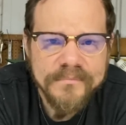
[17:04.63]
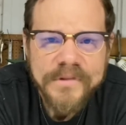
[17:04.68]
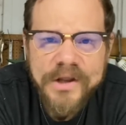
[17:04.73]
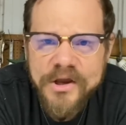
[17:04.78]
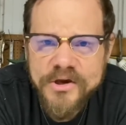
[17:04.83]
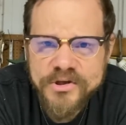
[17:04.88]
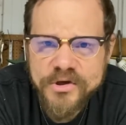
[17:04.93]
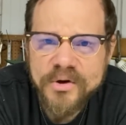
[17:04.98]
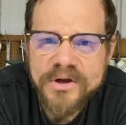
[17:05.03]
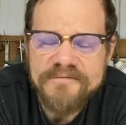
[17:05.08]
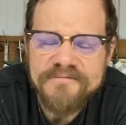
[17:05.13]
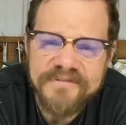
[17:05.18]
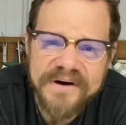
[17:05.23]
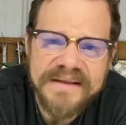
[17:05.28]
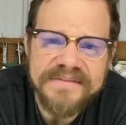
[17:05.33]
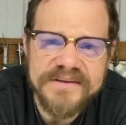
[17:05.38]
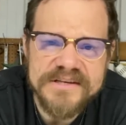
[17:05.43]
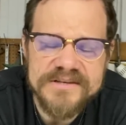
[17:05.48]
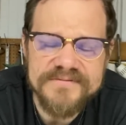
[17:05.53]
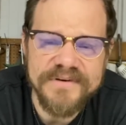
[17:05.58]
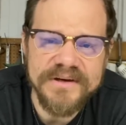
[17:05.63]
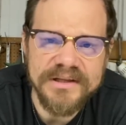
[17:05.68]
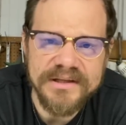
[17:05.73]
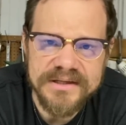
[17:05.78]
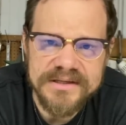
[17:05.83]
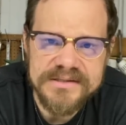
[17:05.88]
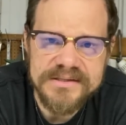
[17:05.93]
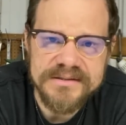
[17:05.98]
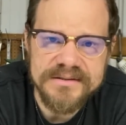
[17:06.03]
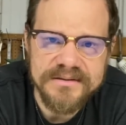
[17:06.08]
You can fight these
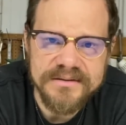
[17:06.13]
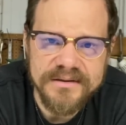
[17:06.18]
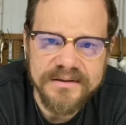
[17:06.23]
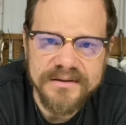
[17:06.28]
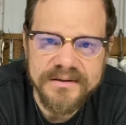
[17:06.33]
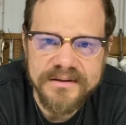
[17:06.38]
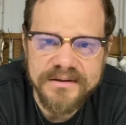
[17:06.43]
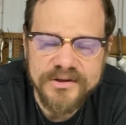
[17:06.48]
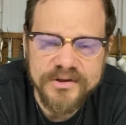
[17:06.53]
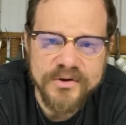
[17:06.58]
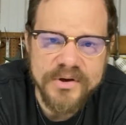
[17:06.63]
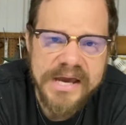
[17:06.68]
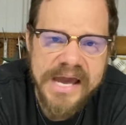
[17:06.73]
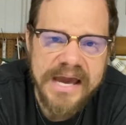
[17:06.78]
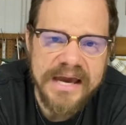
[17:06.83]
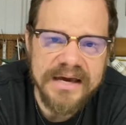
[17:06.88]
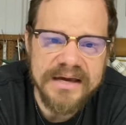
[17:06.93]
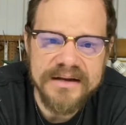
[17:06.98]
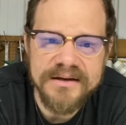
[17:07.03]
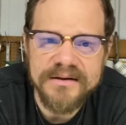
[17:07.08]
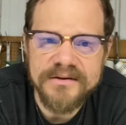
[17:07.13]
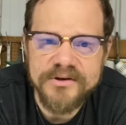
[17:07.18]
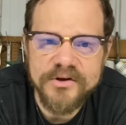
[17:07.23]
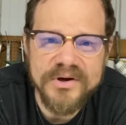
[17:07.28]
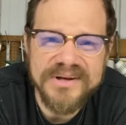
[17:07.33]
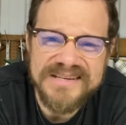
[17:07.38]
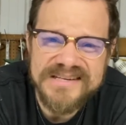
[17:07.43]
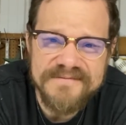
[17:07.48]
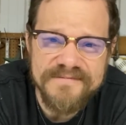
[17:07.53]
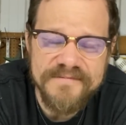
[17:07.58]
feelings. You
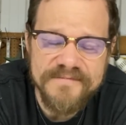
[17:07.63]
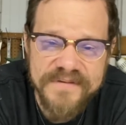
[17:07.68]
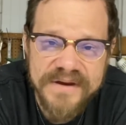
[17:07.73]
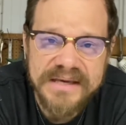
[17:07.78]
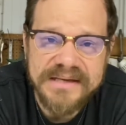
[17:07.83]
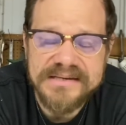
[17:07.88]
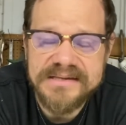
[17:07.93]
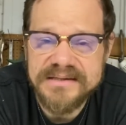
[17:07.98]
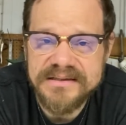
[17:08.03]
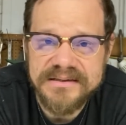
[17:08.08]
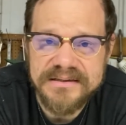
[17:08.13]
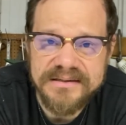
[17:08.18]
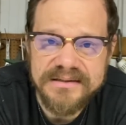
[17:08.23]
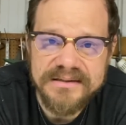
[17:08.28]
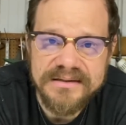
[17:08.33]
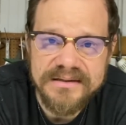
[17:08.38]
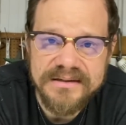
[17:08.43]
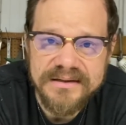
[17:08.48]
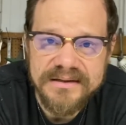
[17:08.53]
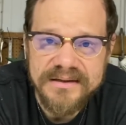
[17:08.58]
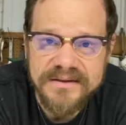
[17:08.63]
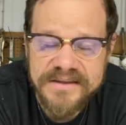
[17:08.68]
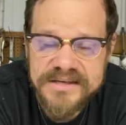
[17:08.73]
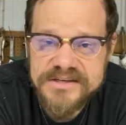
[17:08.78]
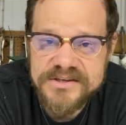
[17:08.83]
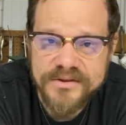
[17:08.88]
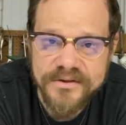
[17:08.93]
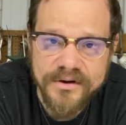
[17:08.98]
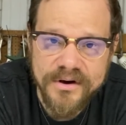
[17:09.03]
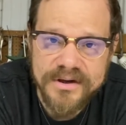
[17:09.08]
can defeat
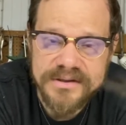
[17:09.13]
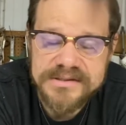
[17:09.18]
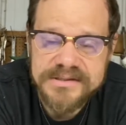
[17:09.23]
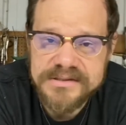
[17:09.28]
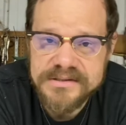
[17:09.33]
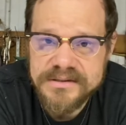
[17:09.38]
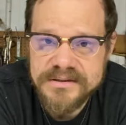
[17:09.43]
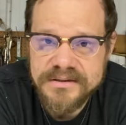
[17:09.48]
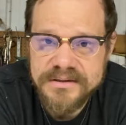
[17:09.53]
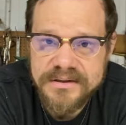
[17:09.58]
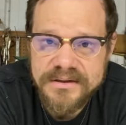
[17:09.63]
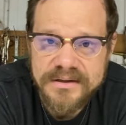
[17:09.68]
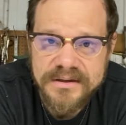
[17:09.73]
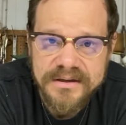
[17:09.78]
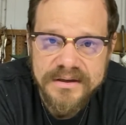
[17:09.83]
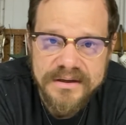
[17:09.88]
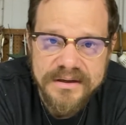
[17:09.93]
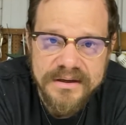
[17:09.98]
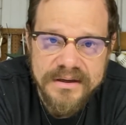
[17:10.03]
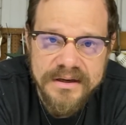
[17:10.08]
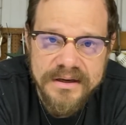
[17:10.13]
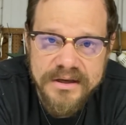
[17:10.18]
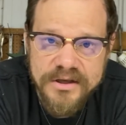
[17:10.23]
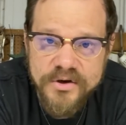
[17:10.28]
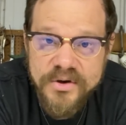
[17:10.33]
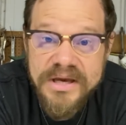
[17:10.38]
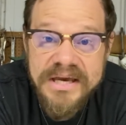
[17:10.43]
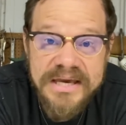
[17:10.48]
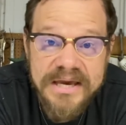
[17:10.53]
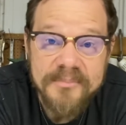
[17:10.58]
these thoughts. You
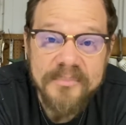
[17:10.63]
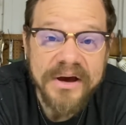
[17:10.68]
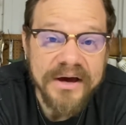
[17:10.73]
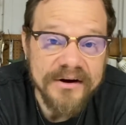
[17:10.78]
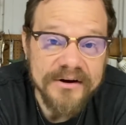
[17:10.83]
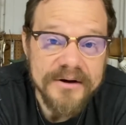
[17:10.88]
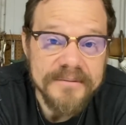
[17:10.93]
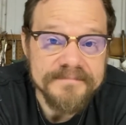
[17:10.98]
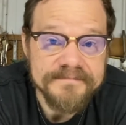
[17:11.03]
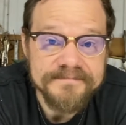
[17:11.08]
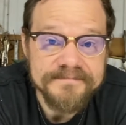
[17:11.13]
can get better.